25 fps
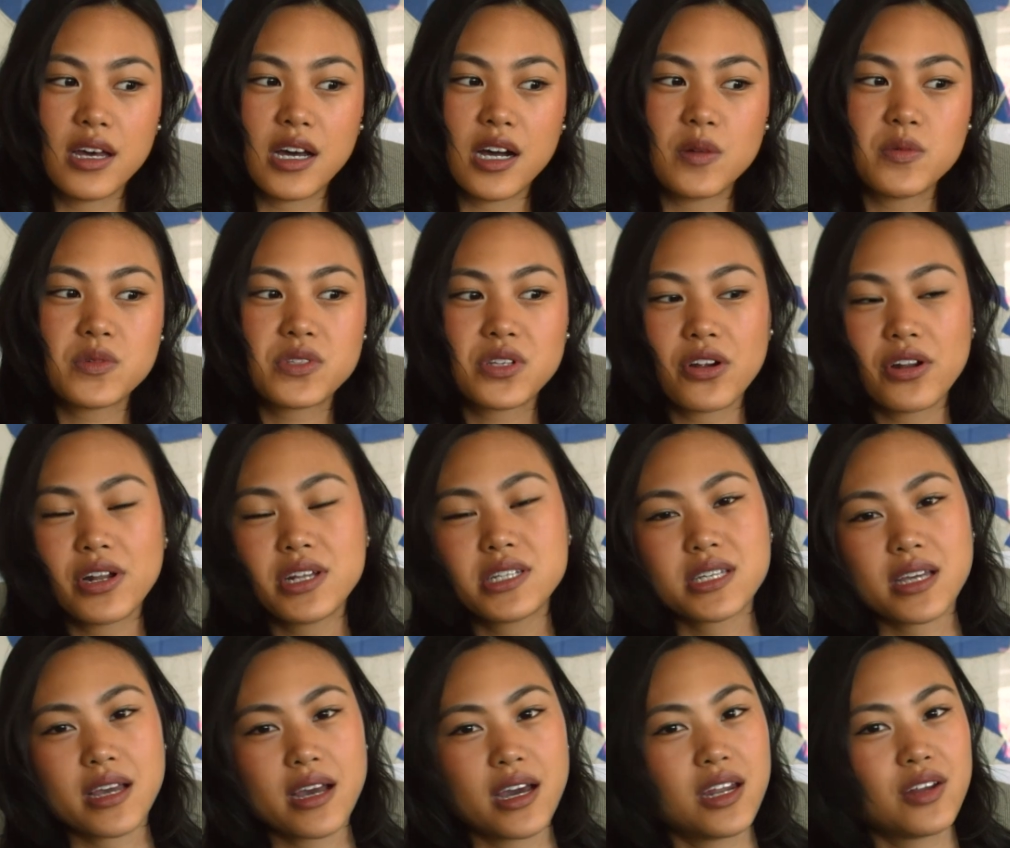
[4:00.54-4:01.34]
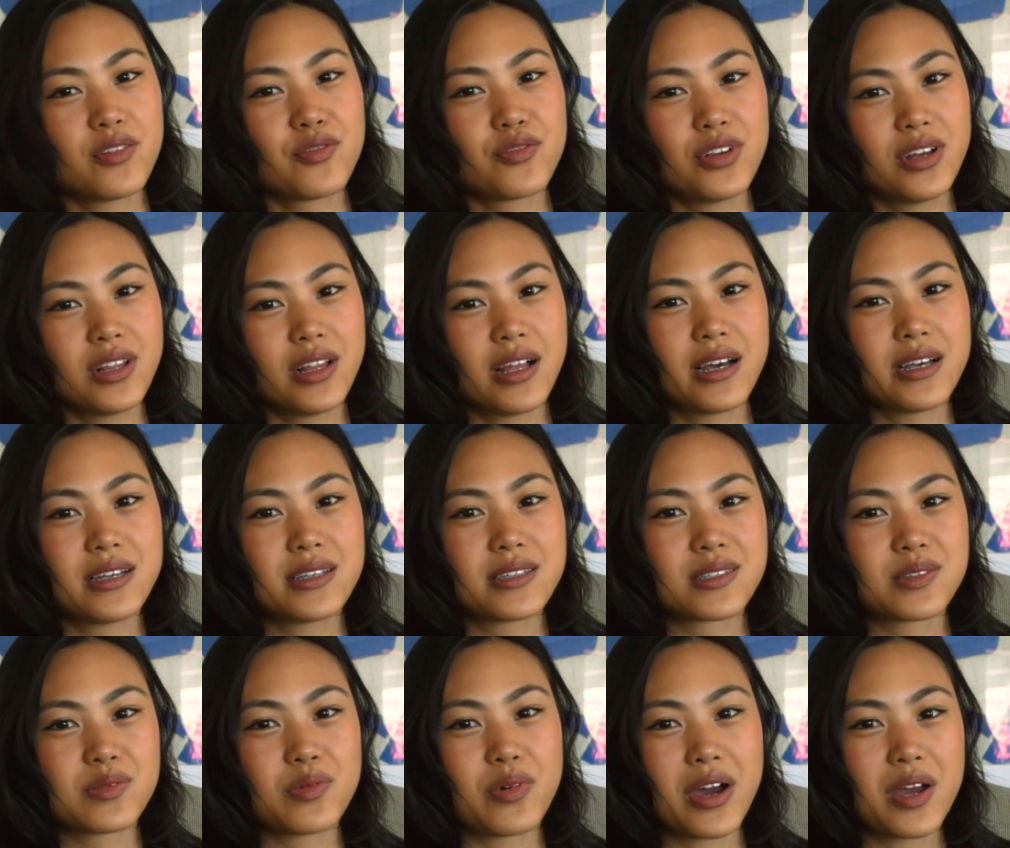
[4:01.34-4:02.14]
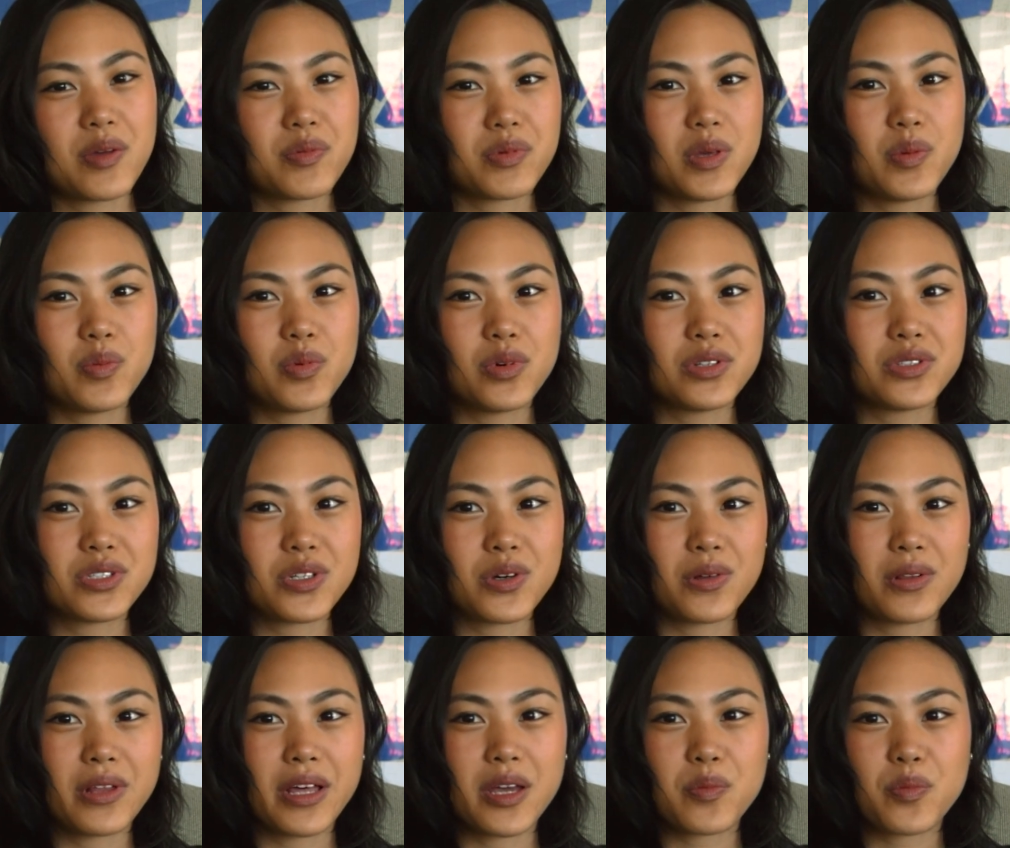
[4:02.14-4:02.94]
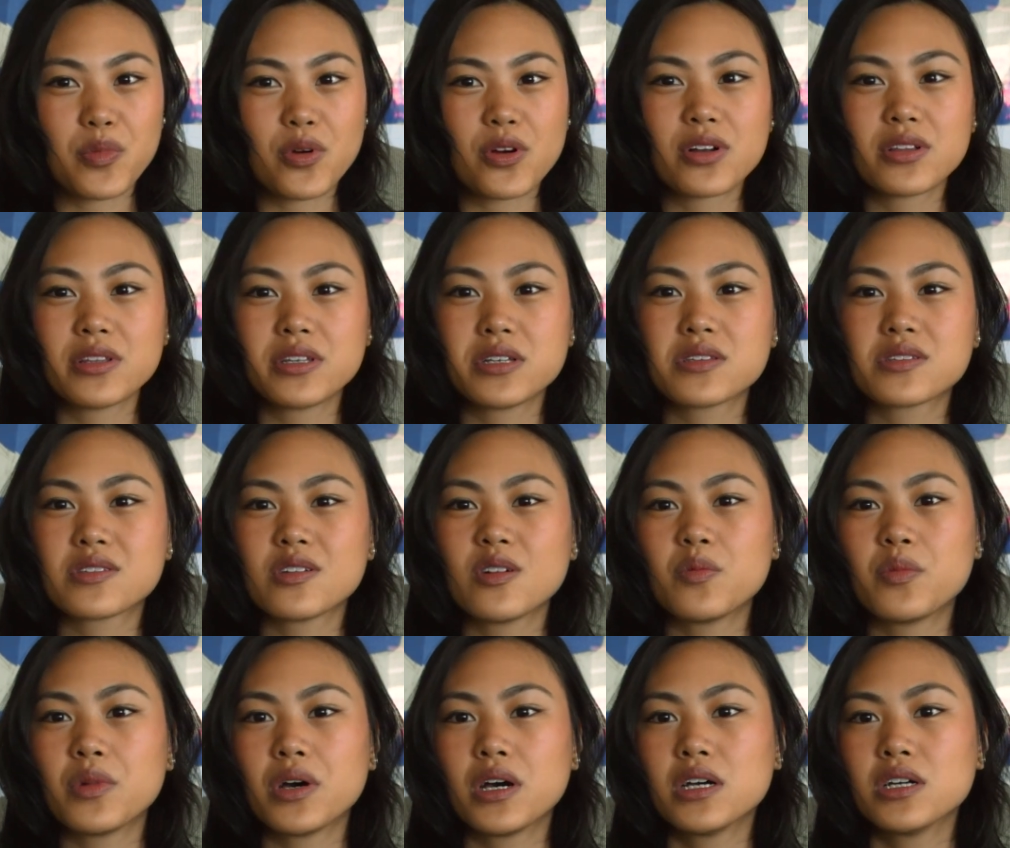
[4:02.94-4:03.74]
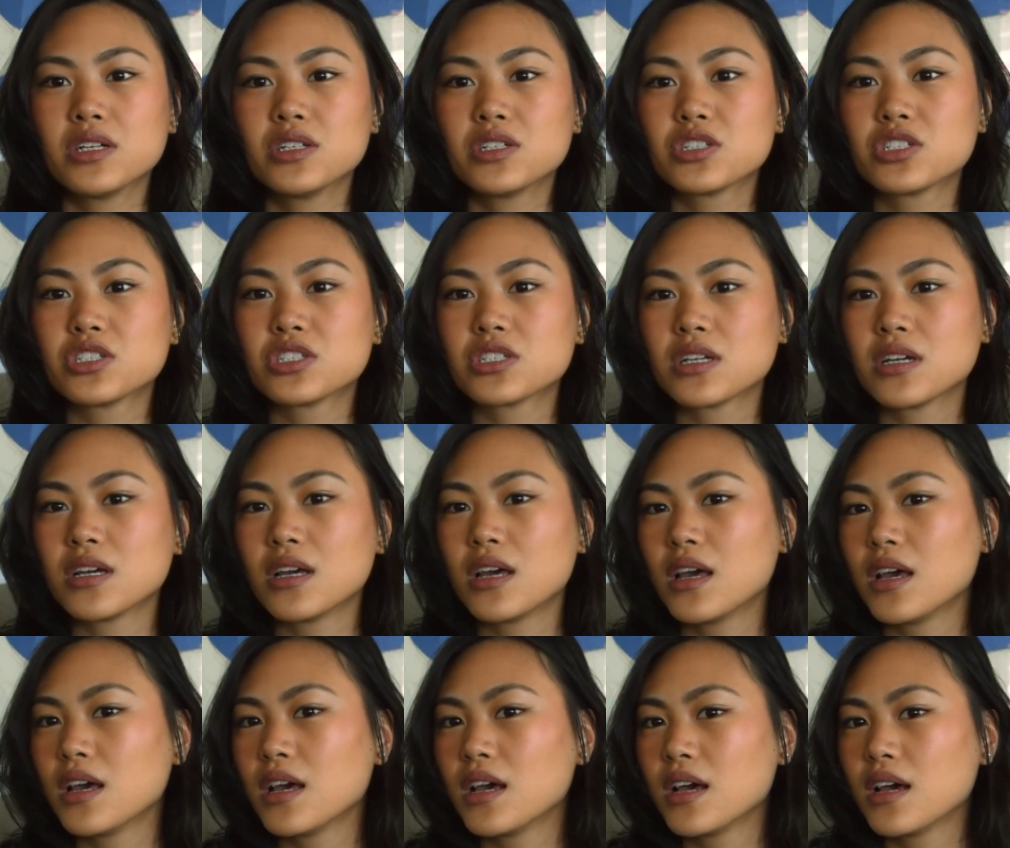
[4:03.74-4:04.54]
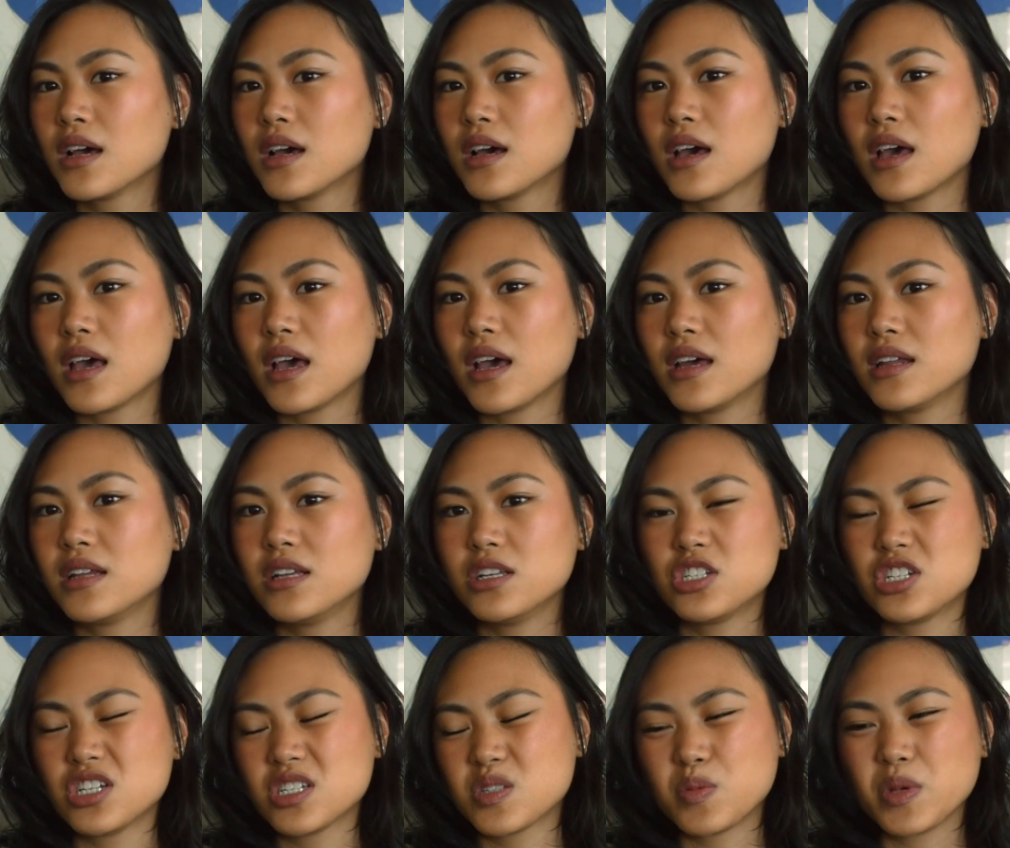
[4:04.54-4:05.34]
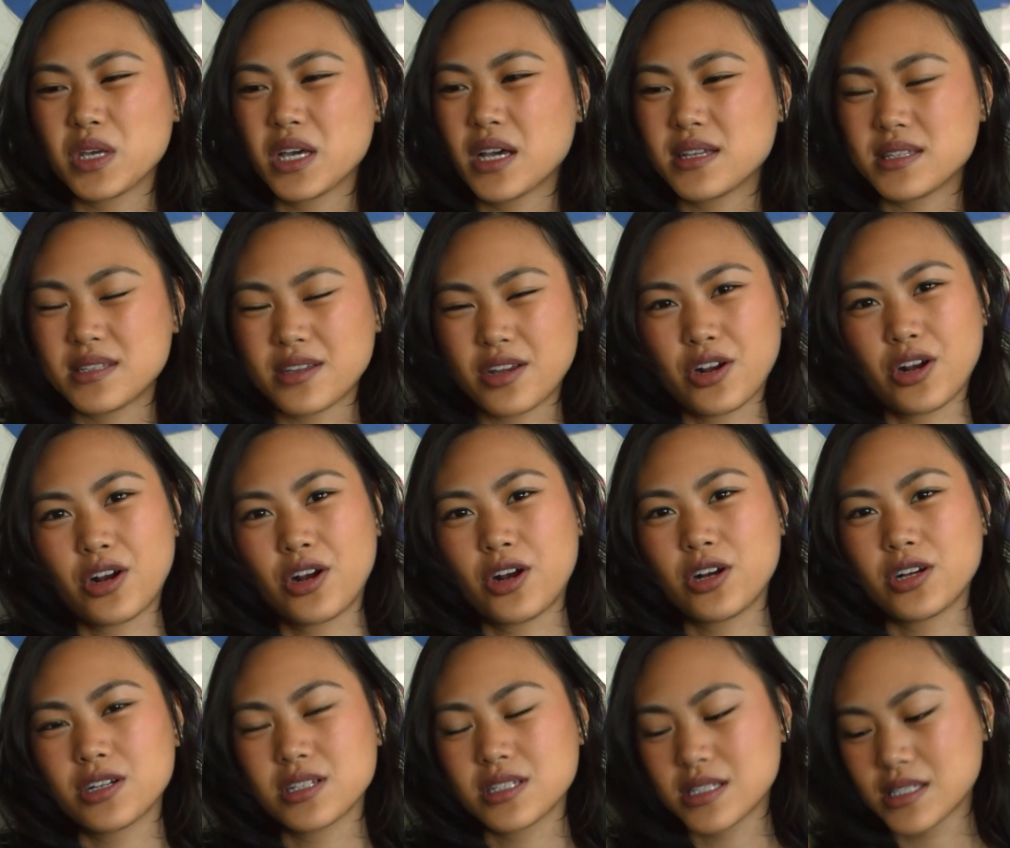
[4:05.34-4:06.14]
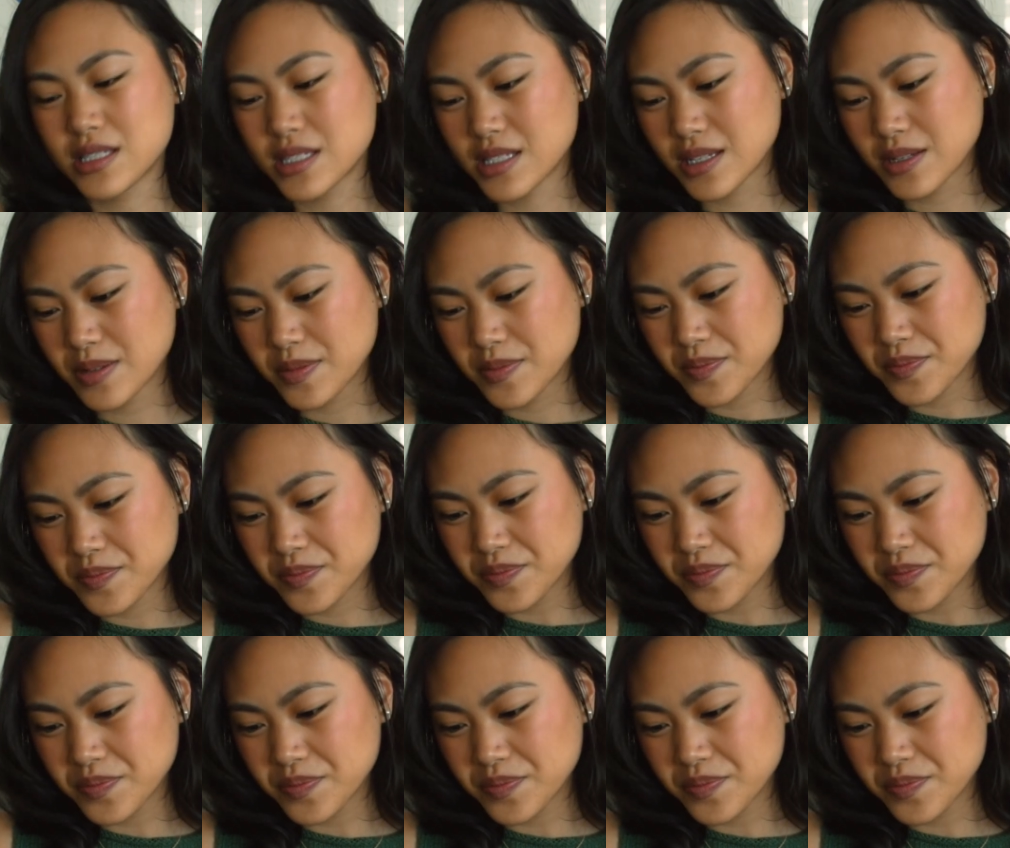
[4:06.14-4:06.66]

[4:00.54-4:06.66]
I'm starting to kind of realize why people don't like purling so much. And it's just because it hurts.